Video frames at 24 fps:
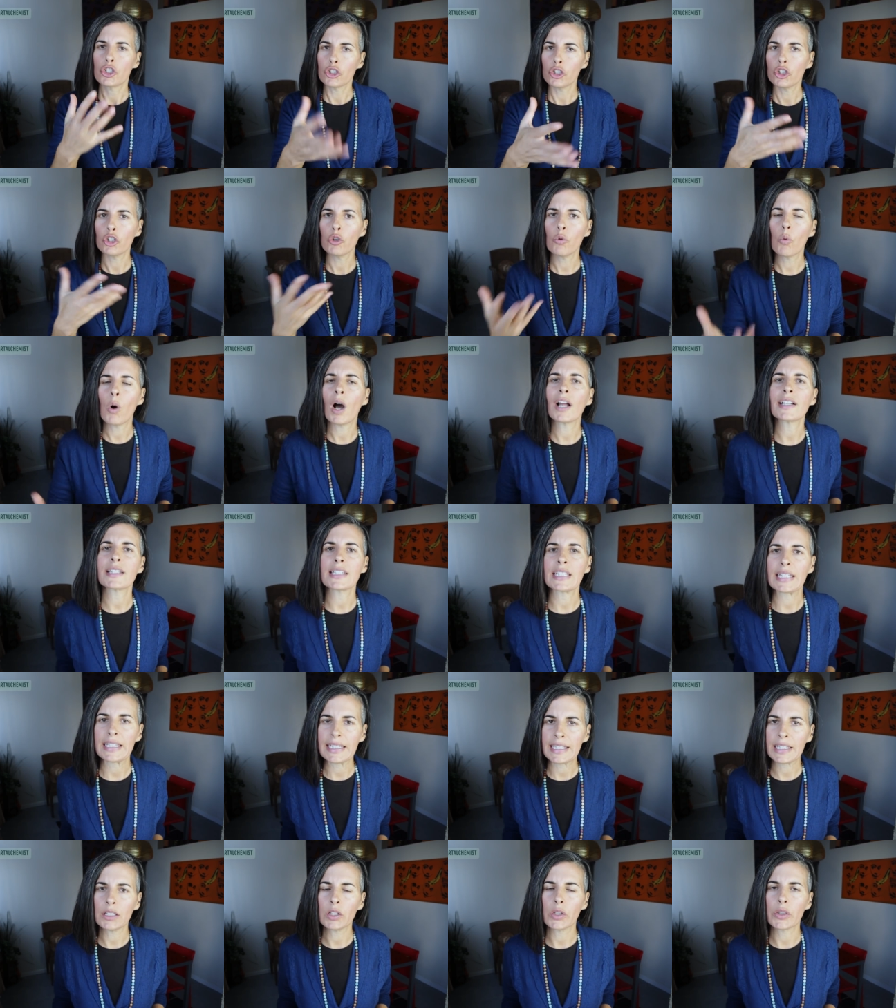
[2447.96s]
do you want to
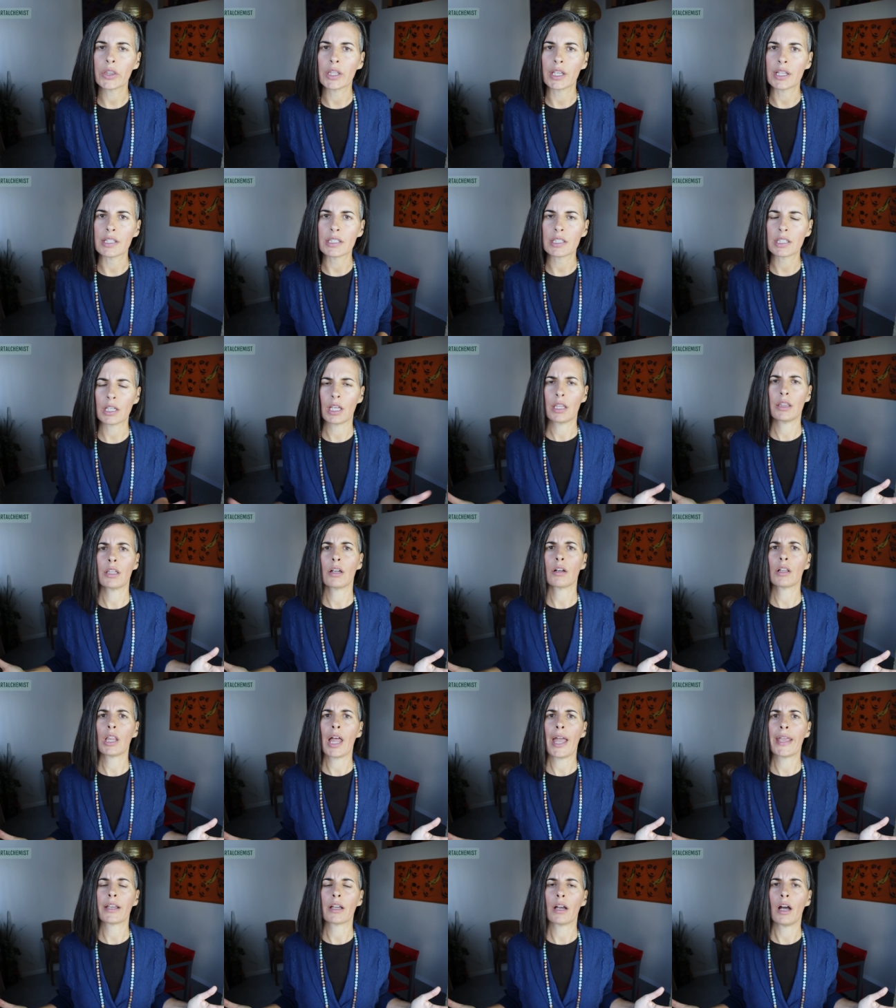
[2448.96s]
heal this? And they're
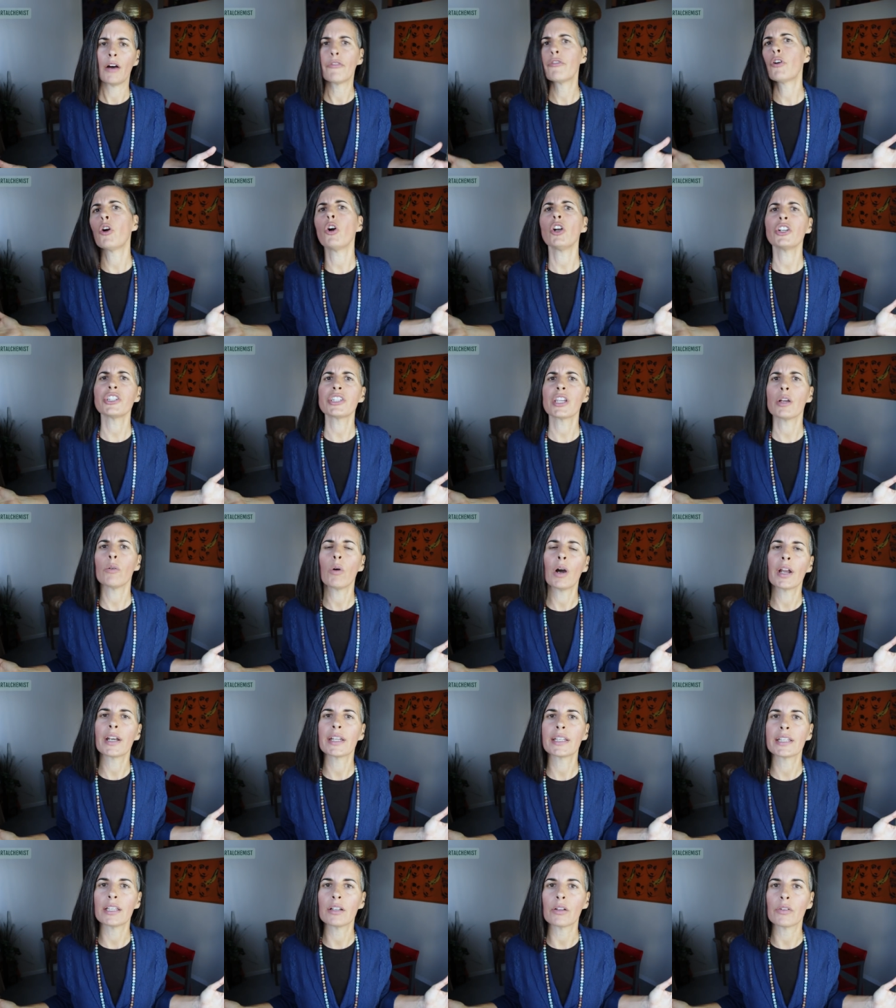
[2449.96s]
like, of course I
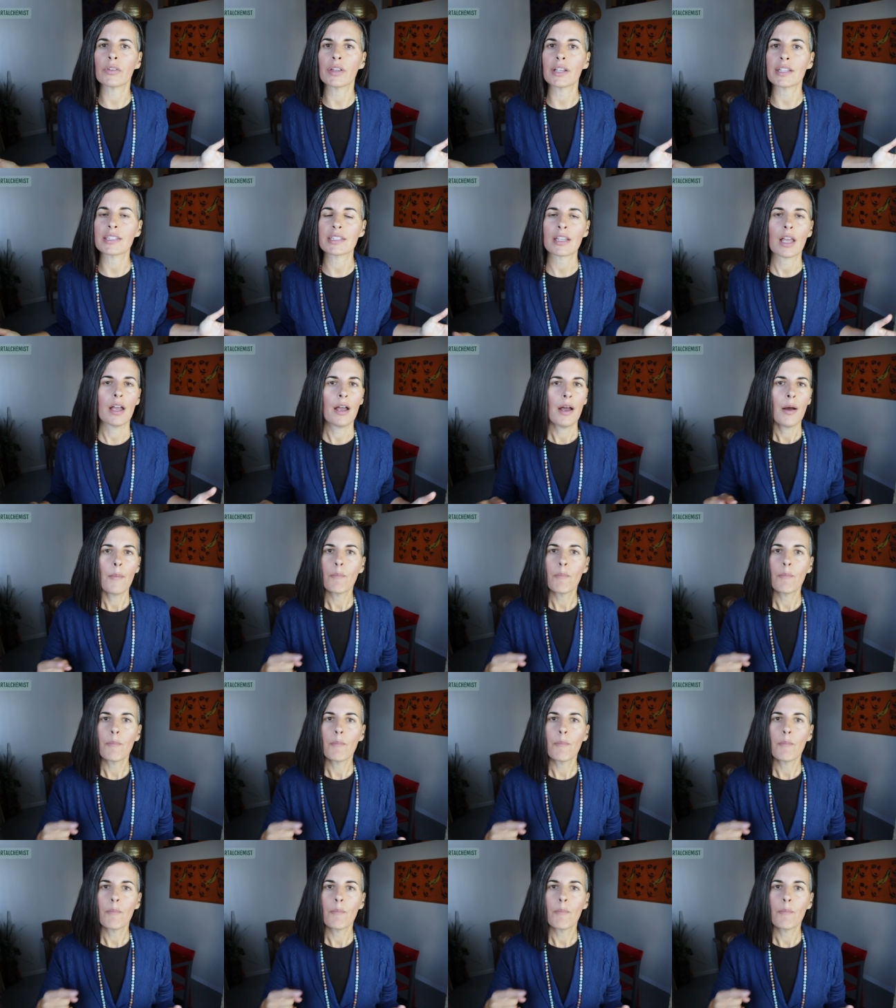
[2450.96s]
want to heal this.